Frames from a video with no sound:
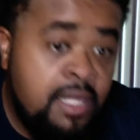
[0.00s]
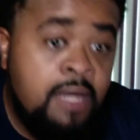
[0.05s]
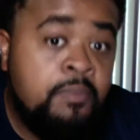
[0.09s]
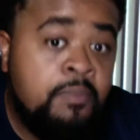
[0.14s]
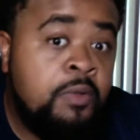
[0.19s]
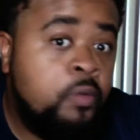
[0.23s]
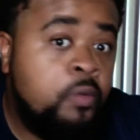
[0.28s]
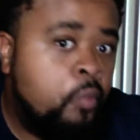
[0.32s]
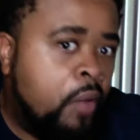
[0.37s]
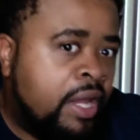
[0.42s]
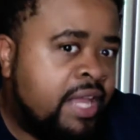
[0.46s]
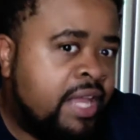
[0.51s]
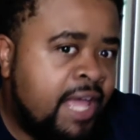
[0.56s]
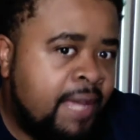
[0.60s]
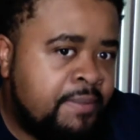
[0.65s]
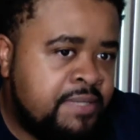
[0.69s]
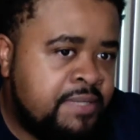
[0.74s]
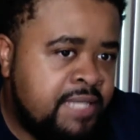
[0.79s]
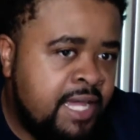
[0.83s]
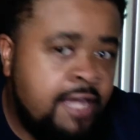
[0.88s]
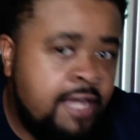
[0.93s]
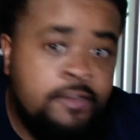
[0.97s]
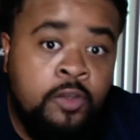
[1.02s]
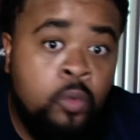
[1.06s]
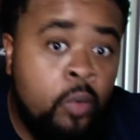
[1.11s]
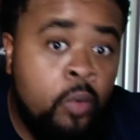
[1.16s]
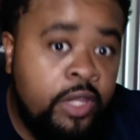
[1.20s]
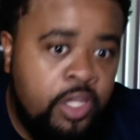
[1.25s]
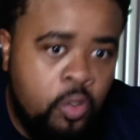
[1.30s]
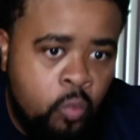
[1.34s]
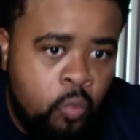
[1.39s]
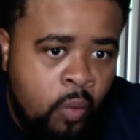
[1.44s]
But the way it helps out, the way
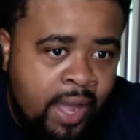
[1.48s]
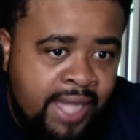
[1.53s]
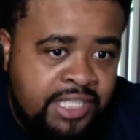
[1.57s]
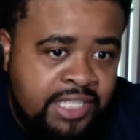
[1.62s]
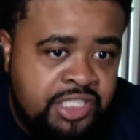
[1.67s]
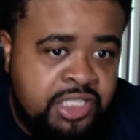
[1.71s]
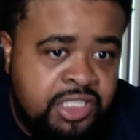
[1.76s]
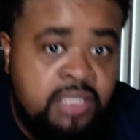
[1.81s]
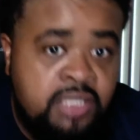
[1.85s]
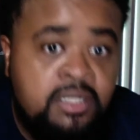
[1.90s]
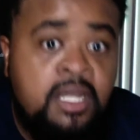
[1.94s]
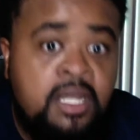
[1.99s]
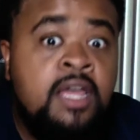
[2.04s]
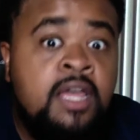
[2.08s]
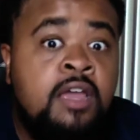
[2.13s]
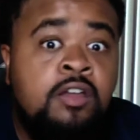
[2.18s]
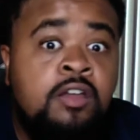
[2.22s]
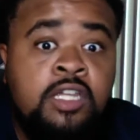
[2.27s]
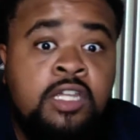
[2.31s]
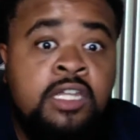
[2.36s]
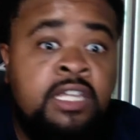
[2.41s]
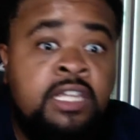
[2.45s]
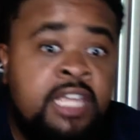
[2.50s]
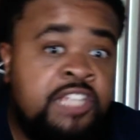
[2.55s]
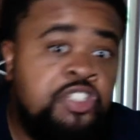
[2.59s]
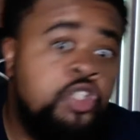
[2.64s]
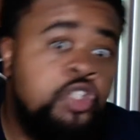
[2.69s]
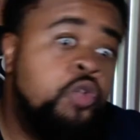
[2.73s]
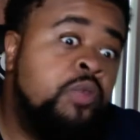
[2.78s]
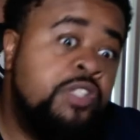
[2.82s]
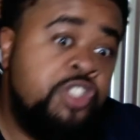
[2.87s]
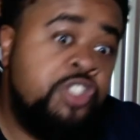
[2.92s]
you watch it, gets
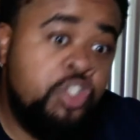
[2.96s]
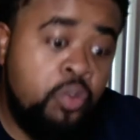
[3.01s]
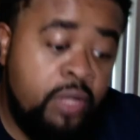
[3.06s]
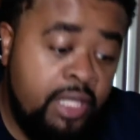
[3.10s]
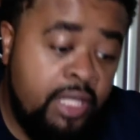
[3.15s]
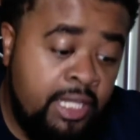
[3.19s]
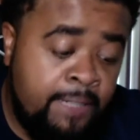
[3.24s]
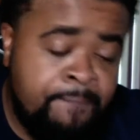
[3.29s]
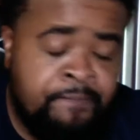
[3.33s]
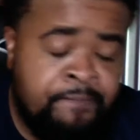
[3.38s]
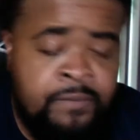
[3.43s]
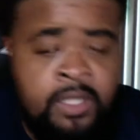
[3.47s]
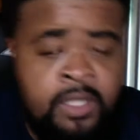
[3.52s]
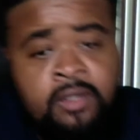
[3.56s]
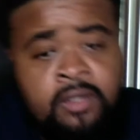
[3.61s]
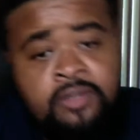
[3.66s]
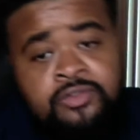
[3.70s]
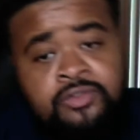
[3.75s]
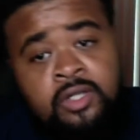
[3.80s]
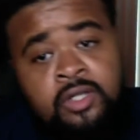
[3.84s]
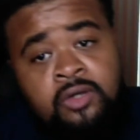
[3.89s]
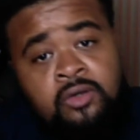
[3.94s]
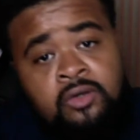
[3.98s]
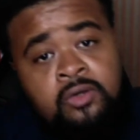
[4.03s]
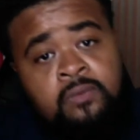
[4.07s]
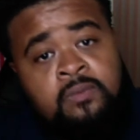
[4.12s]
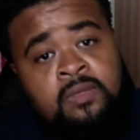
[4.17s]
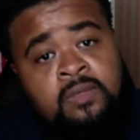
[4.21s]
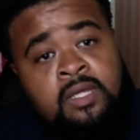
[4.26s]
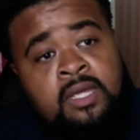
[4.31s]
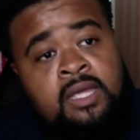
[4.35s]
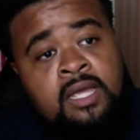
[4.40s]
you intrigued.
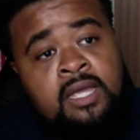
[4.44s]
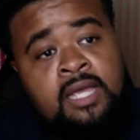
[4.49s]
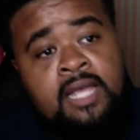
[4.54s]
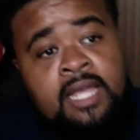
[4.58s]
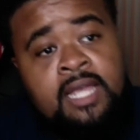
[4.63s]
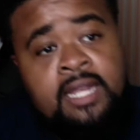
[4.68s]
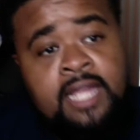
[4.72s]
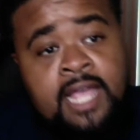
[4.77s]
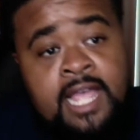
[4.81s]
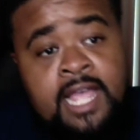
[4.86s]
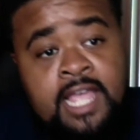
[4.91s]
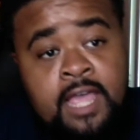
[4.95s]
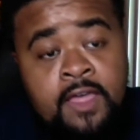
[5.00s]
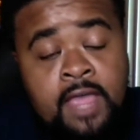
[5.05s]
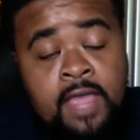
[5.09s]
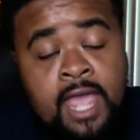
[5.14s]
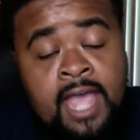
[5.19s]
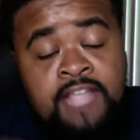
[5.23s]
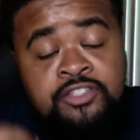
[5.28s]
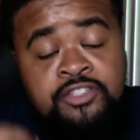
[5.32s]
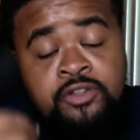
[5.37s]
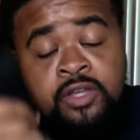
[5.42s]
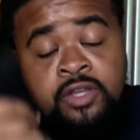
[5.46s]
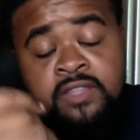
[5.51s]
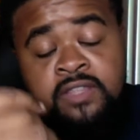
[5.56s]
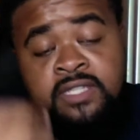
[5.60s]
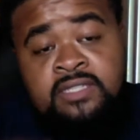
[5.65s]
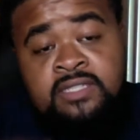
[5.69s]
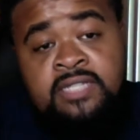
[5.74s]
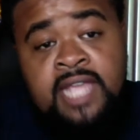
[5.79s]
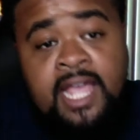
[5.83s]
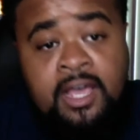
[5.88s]
So, and as they're in
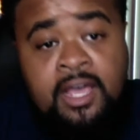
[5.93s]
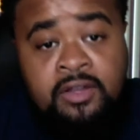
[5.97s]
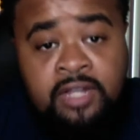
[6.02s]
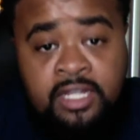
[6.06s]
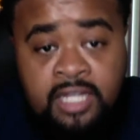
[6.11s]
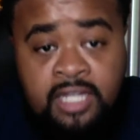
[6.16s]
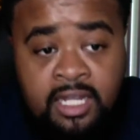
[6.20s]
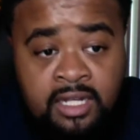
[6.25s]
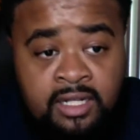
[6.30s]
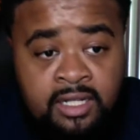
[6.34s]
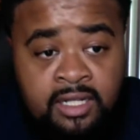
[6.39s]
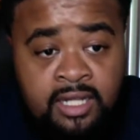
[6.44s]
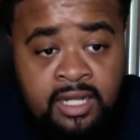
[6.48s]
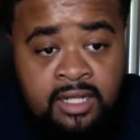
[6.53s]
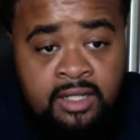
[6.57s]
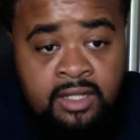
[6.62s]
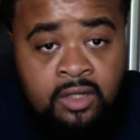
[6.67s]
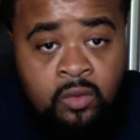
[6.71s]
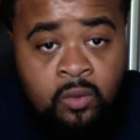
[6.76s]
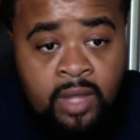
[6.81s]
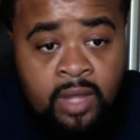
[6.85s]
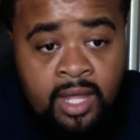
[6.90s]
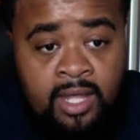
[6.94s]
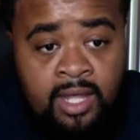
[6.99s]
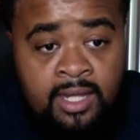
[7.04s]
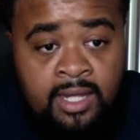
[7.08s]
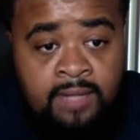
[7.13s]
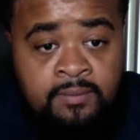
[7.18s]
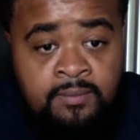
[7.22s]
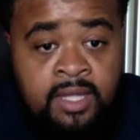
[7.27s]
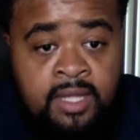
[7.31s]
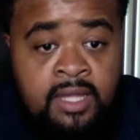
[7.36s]
this town, they're getting
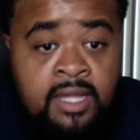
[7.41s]
away.